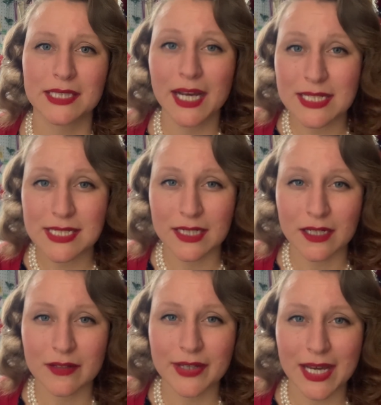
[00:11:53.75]
the idea
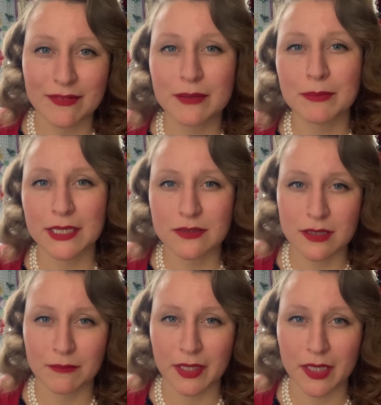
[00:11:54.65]
of having buttons
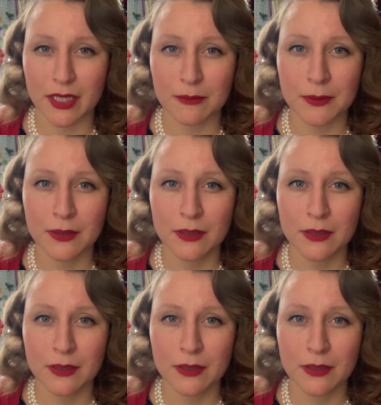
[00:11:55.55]
on my hip,